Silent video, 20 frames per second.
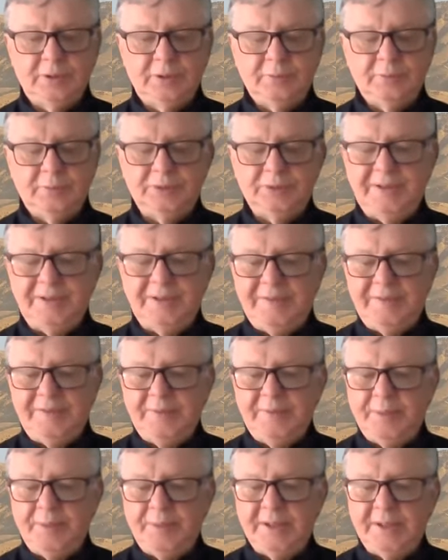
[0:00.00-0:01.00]
As a
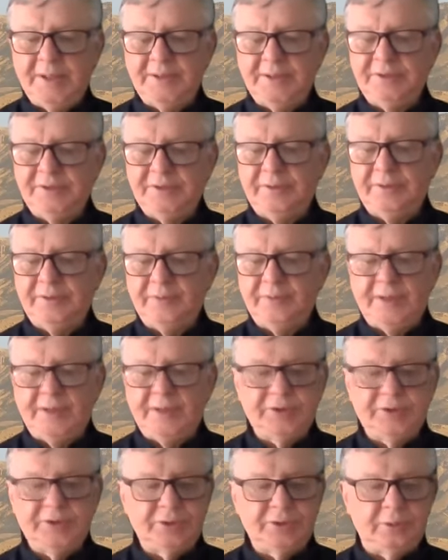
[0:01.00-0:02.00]
living being is a
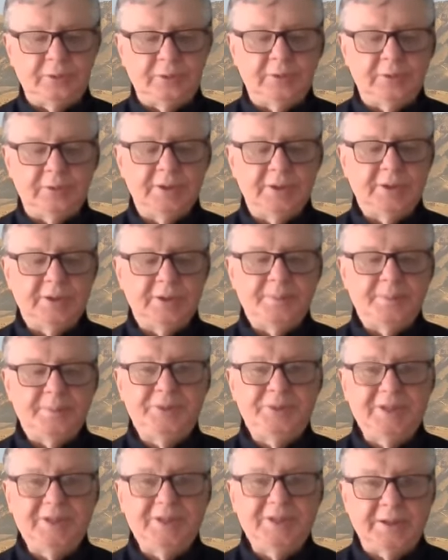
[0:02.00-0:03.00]
divine soul,
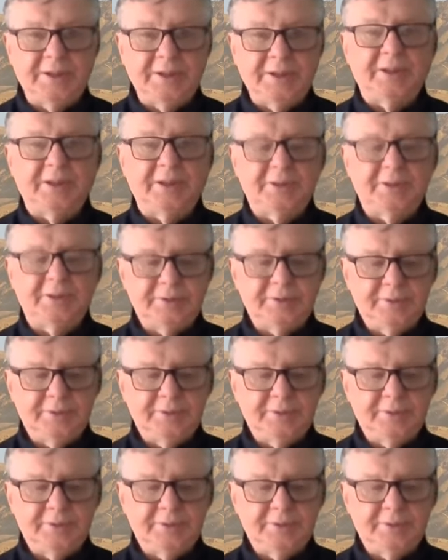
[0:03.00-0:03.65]
particularized